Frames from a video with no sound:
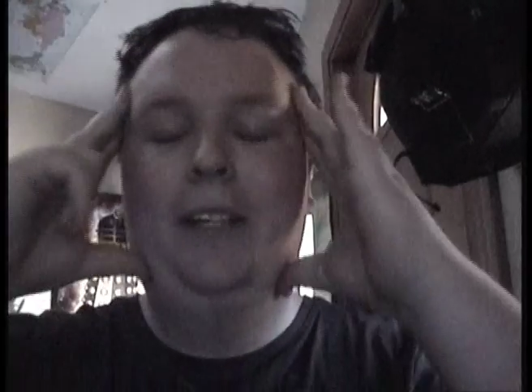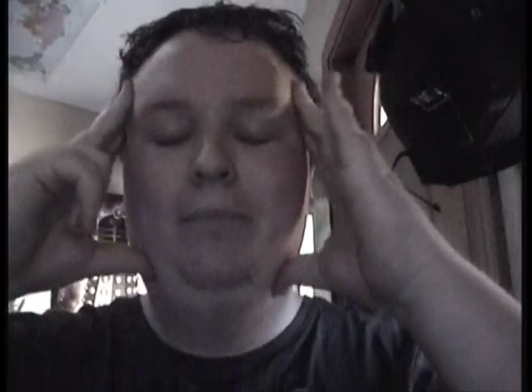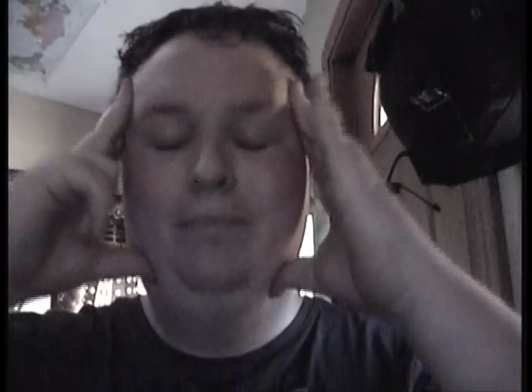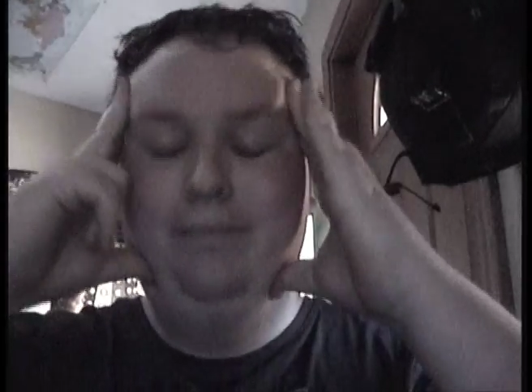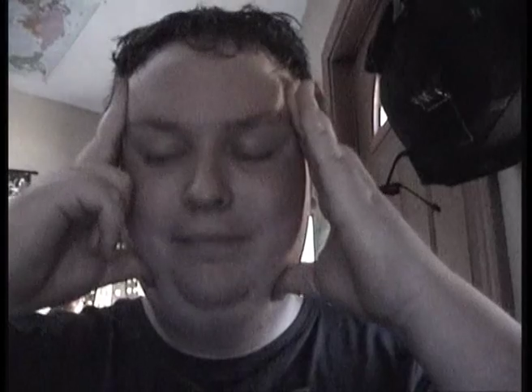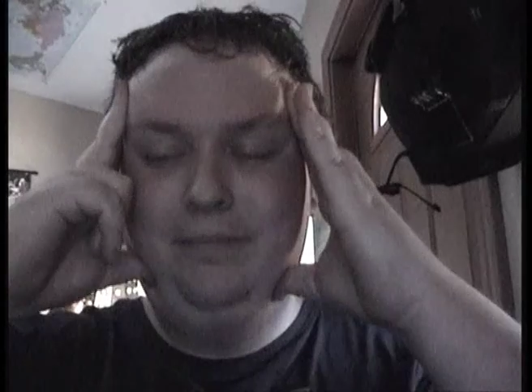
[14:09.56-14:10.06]

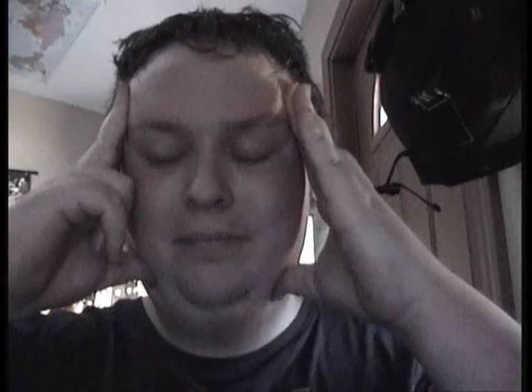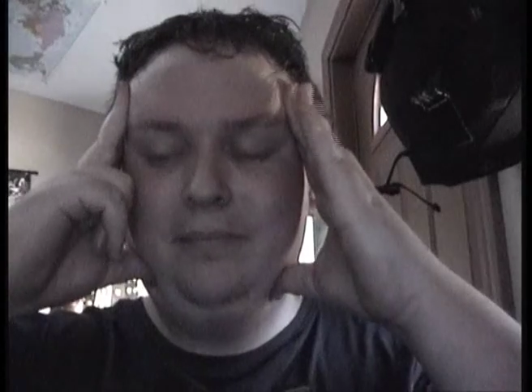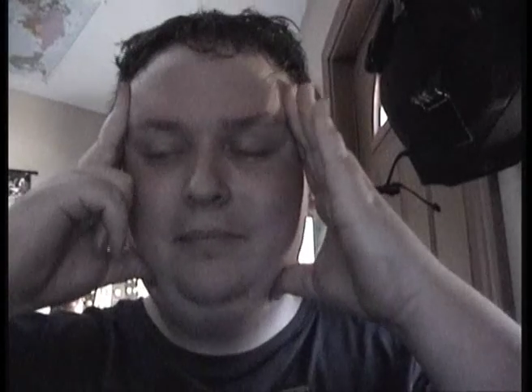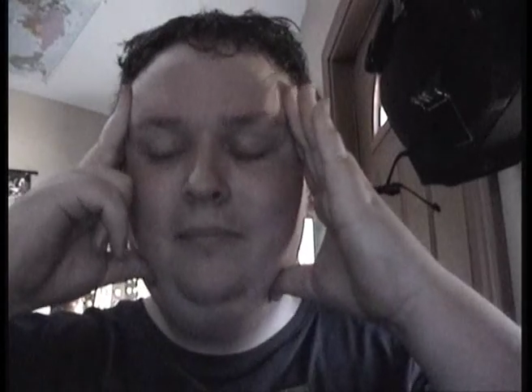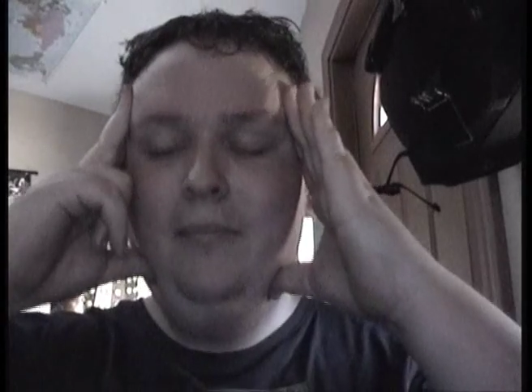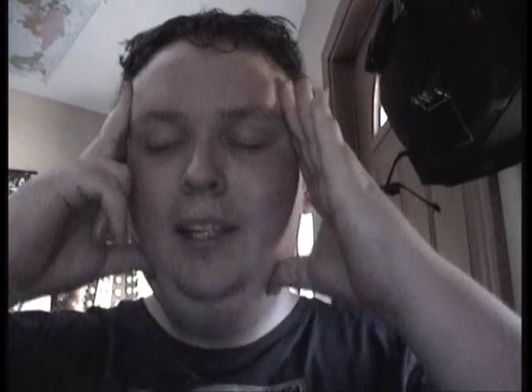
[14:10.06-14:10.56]
thing.
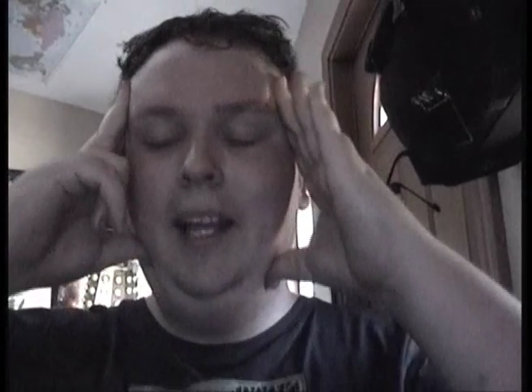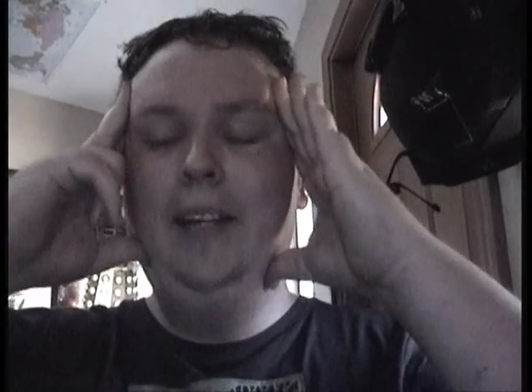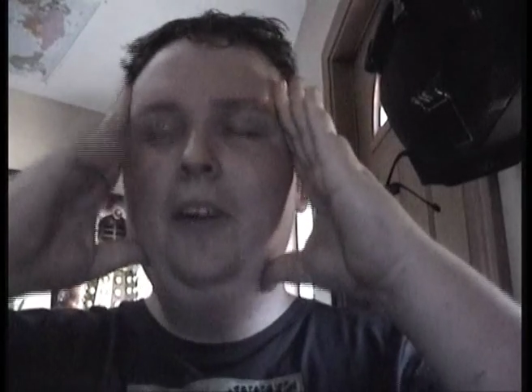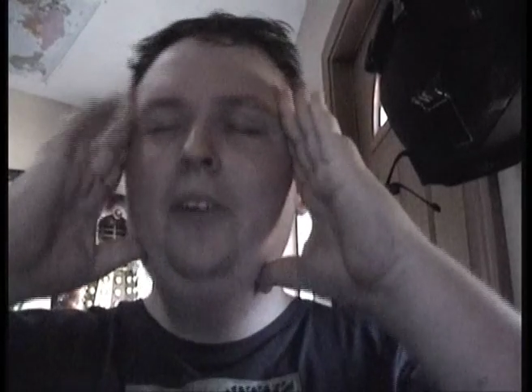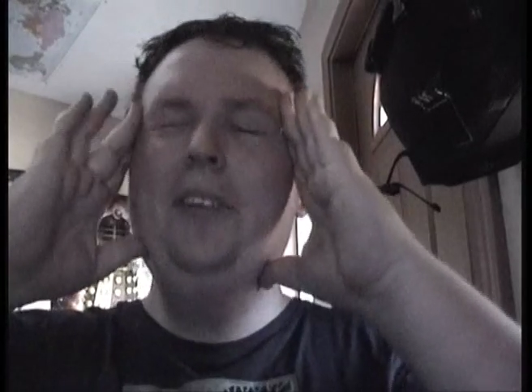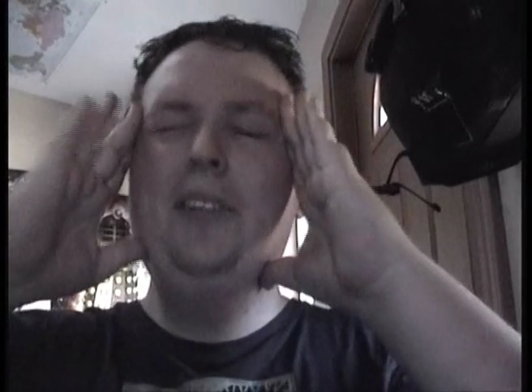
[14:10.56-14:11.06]

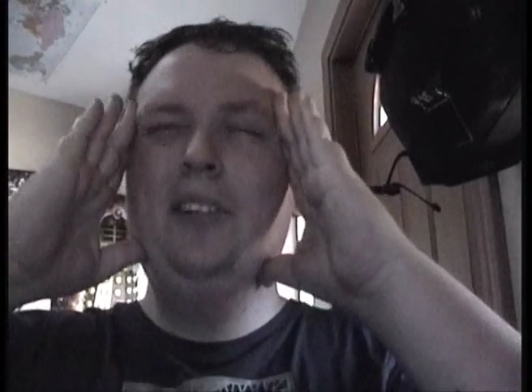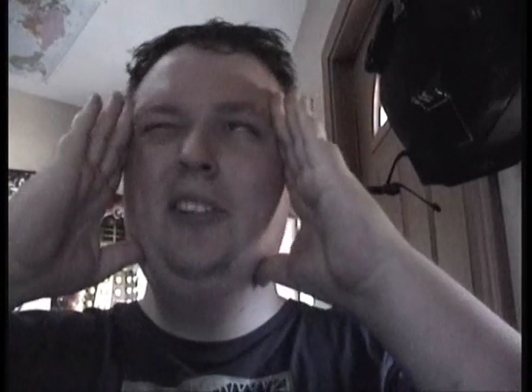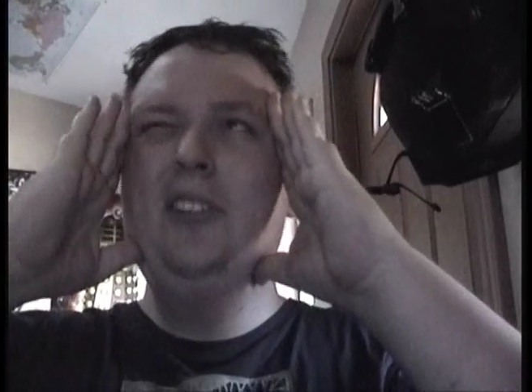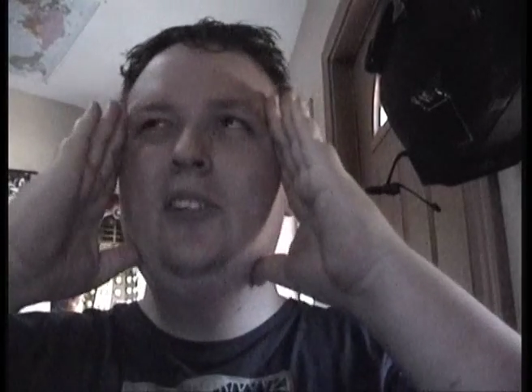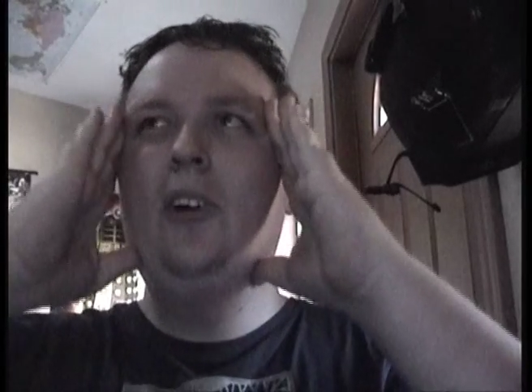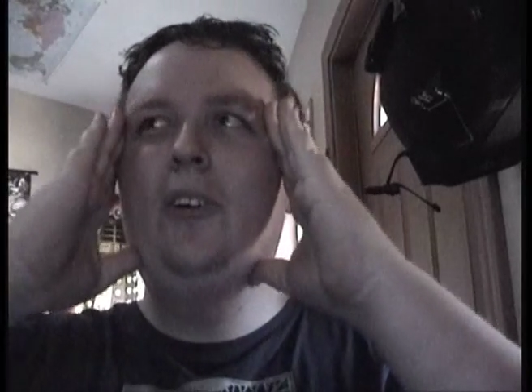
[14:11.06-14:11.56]
I know this is
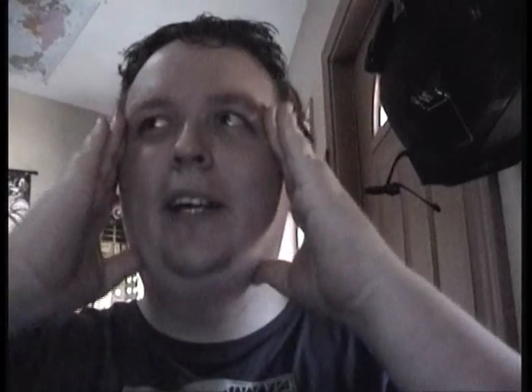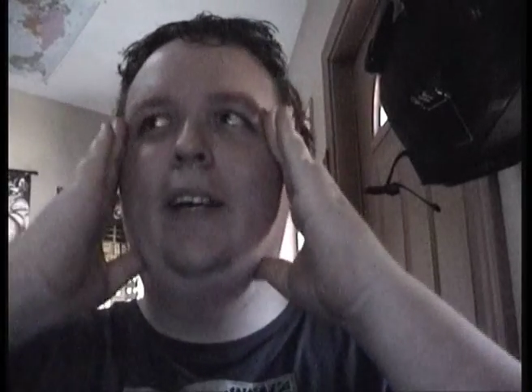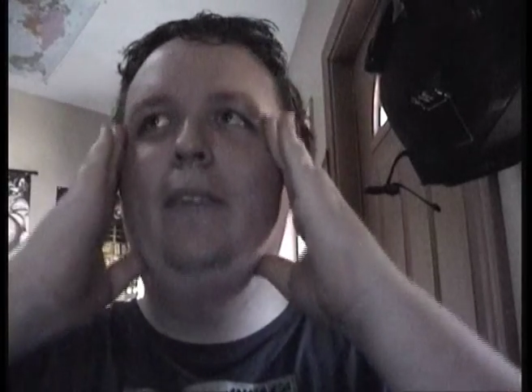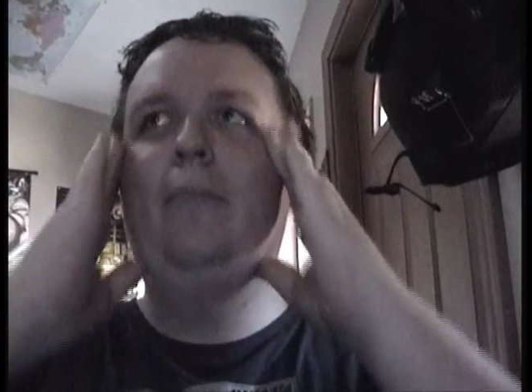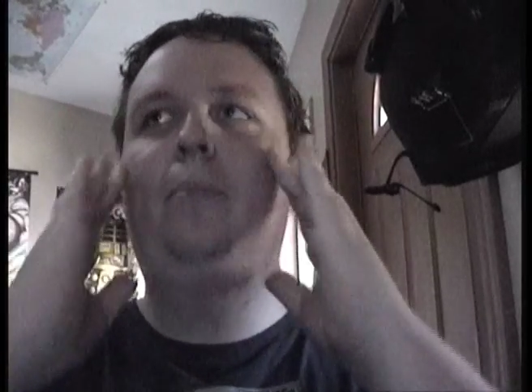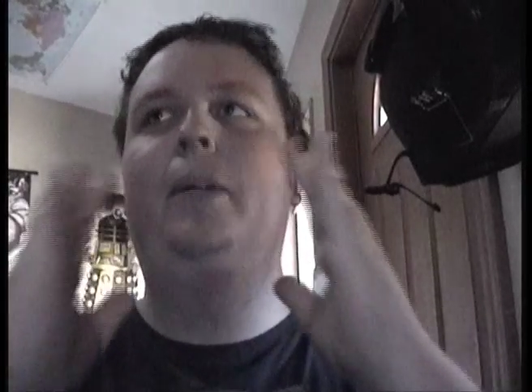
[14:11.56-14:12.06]
nerdy,